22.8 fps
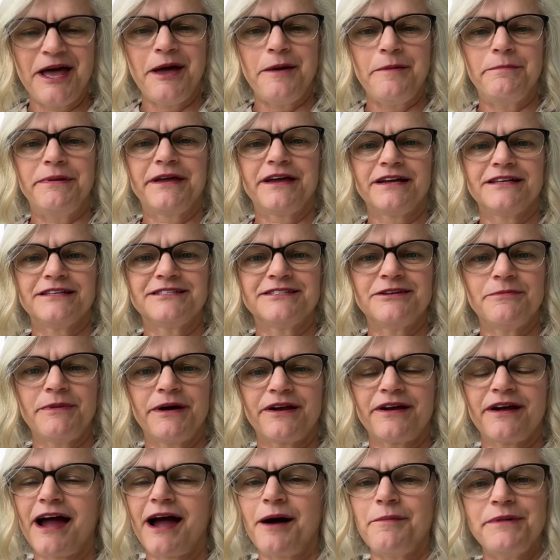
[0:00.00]
Because no
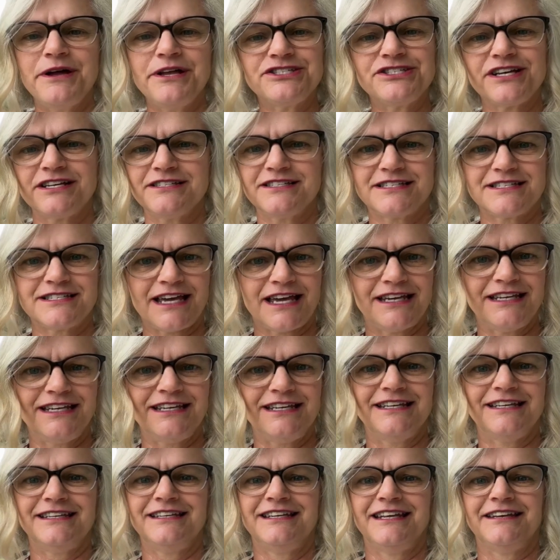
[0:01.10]
matter how much I studied
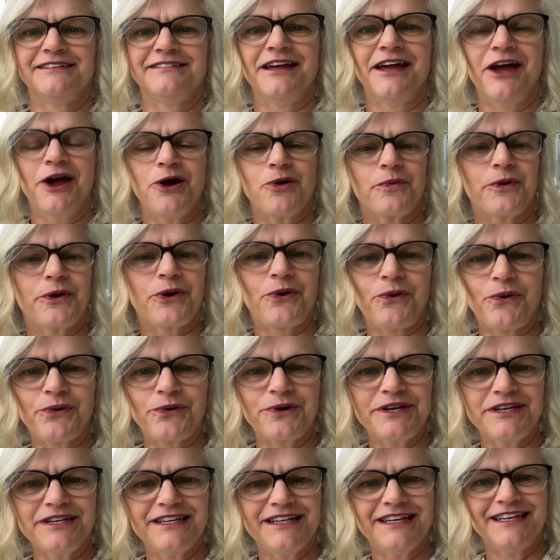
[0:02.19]
it and
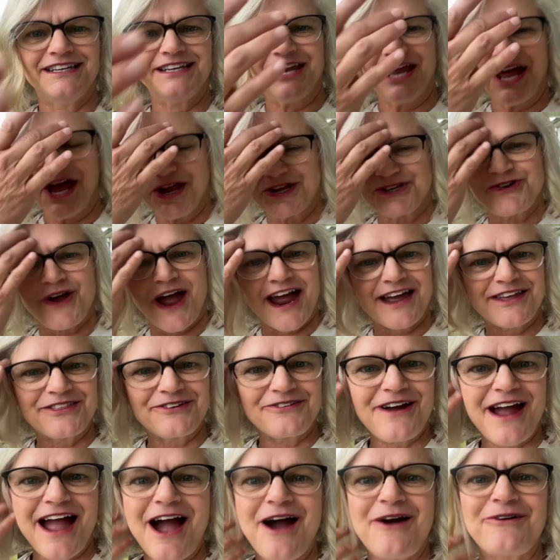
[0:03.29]
recorded it, tracked
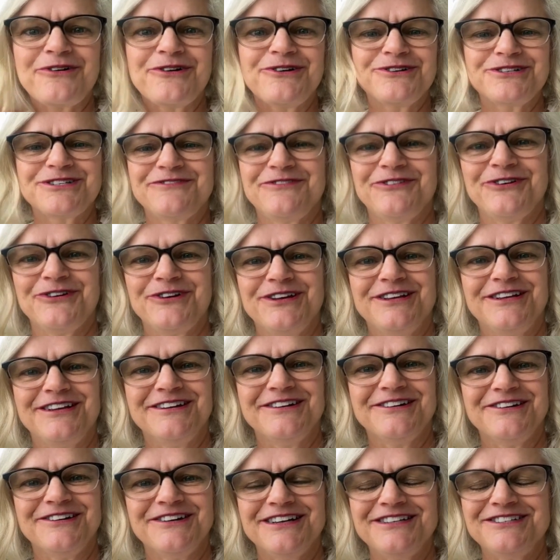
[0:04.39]
their hours for a
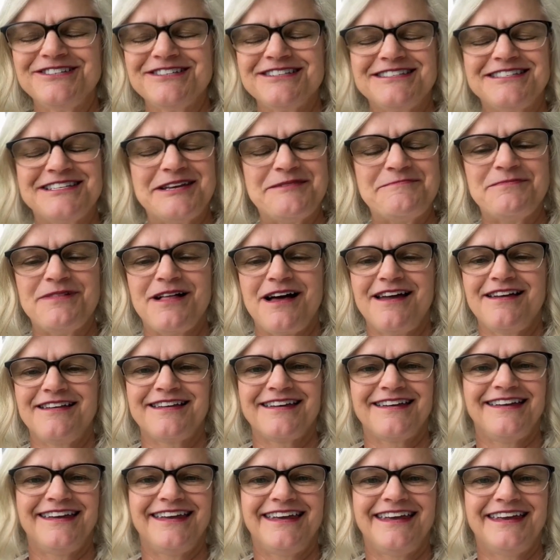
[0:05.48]
year, it just seemed like
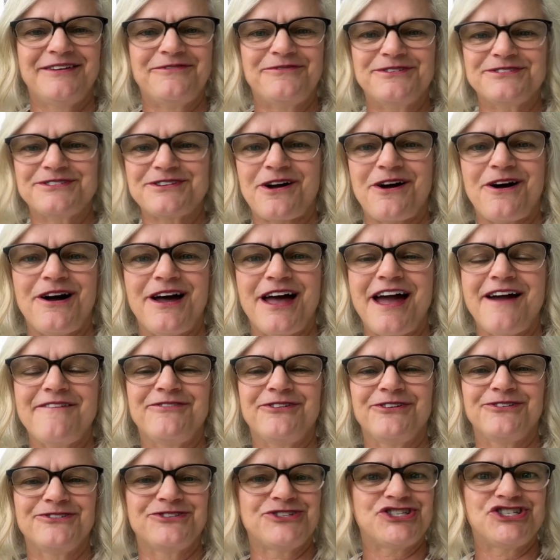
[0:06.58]
it was
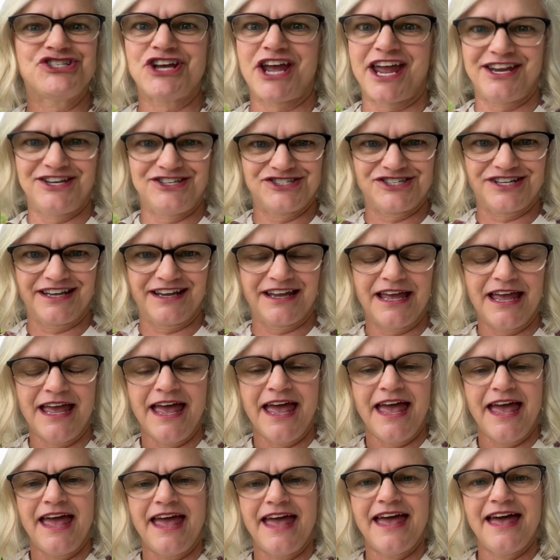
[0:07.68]
ever changing.
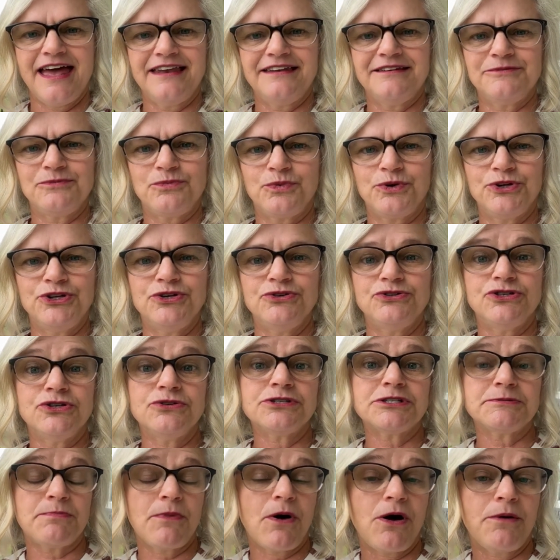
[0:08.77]
And when you do
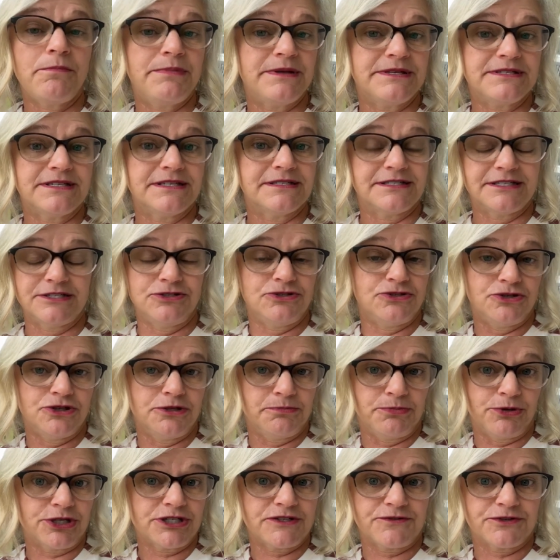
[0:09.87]
small businesses, you do the
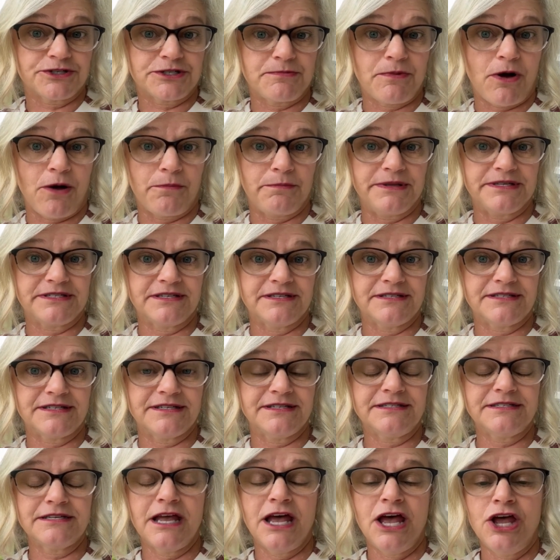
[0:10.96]
books for small
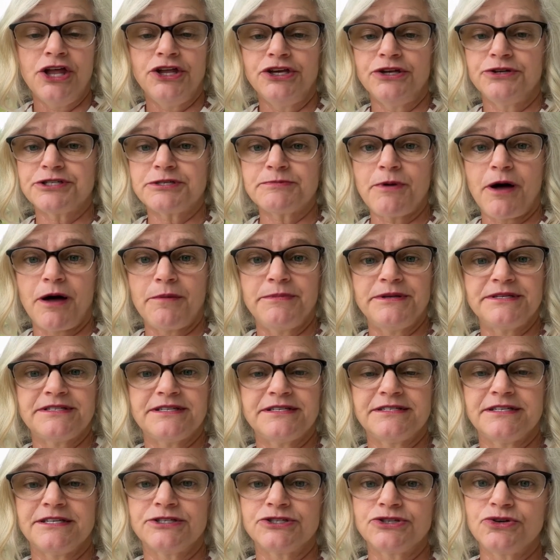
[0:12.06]
businesses. Small
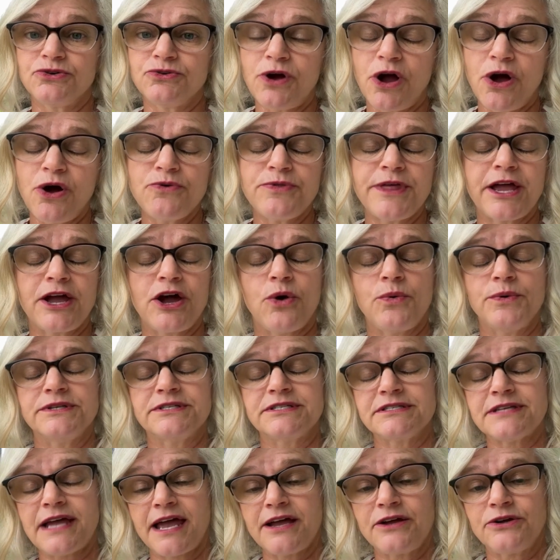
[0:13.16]
businesses grow, they go in
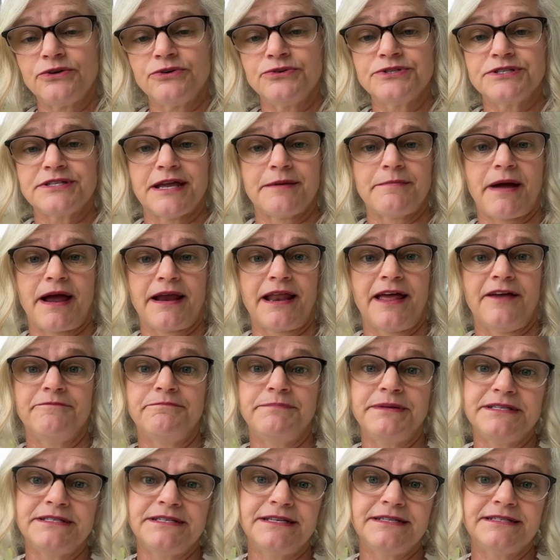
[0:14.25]
cycles. They might have
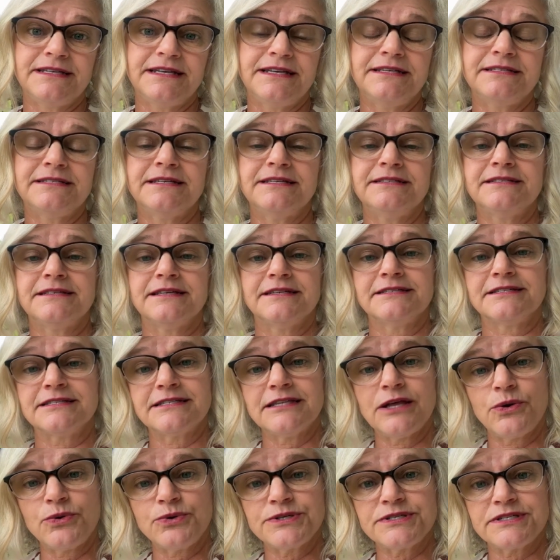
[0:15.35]
busy seasons and
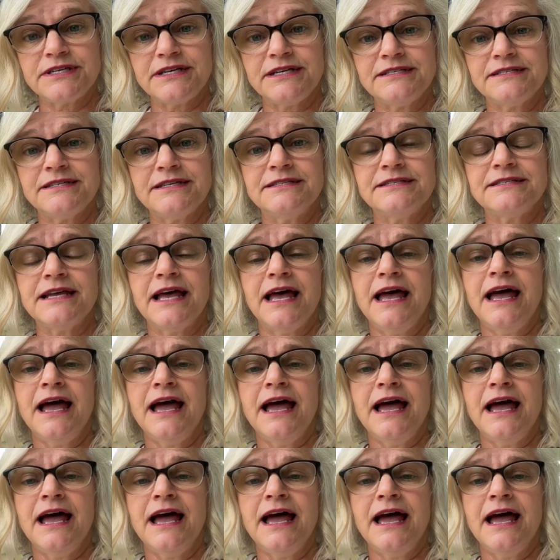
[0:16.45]
slower seasons.